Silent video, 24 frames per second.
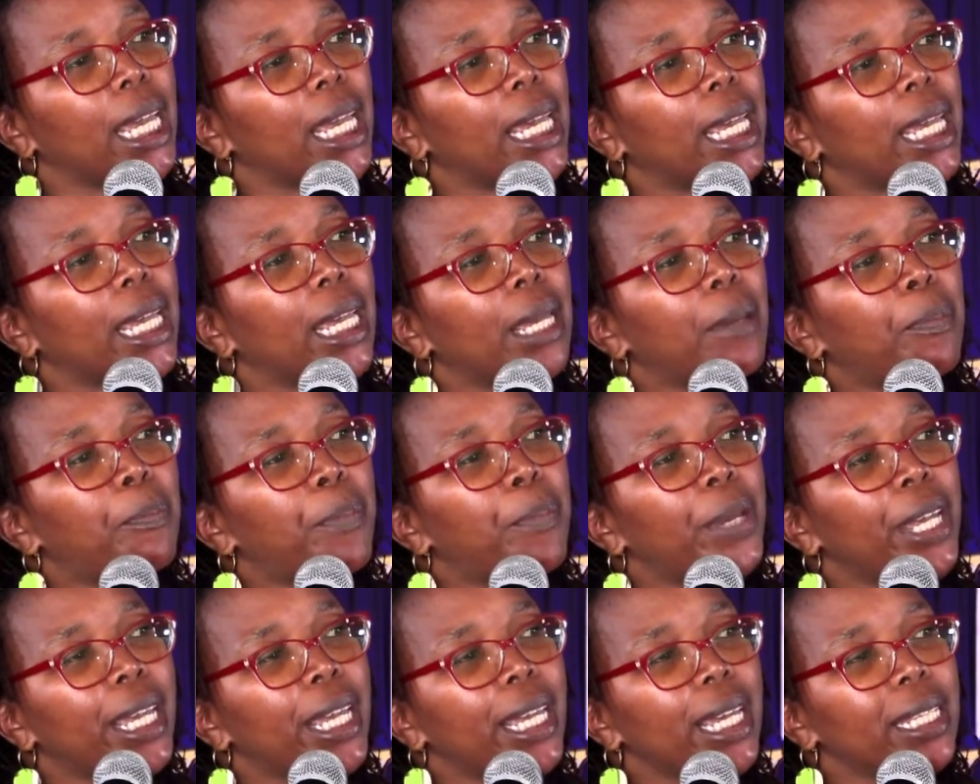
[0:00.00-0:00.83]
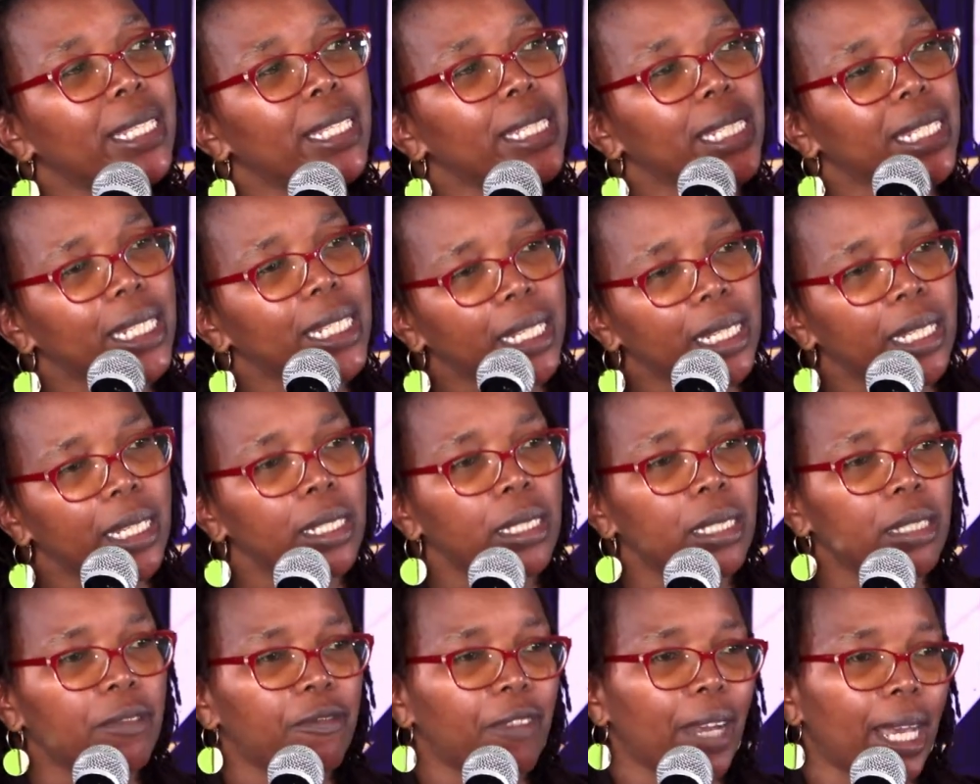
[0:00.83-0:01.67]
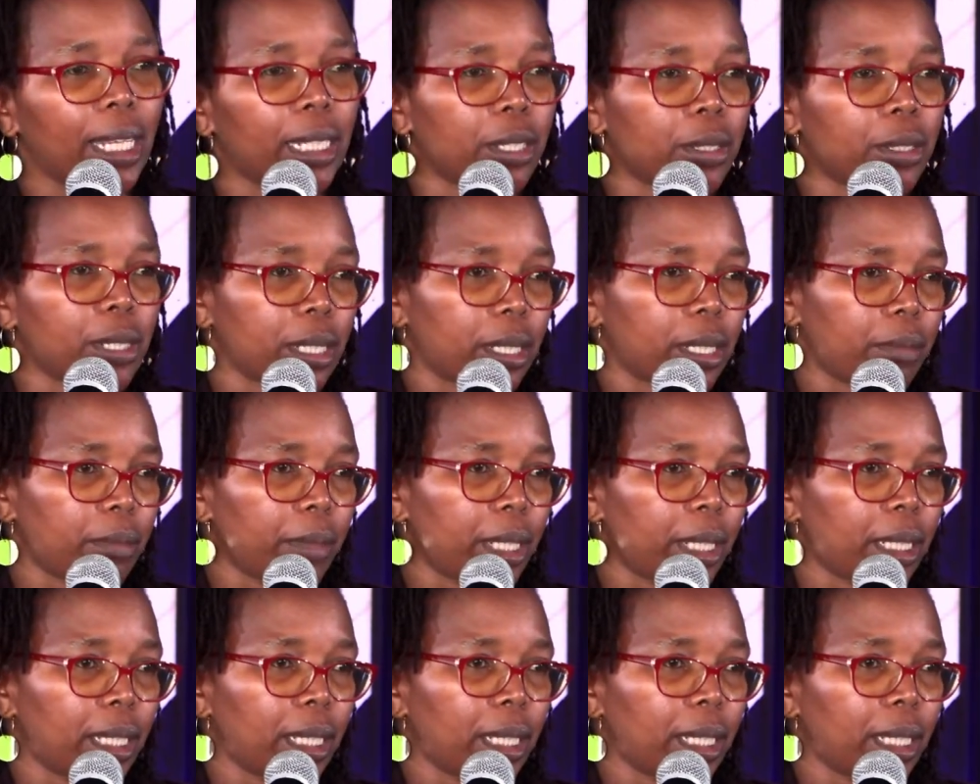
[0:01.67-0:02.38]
He, he instilled values in me.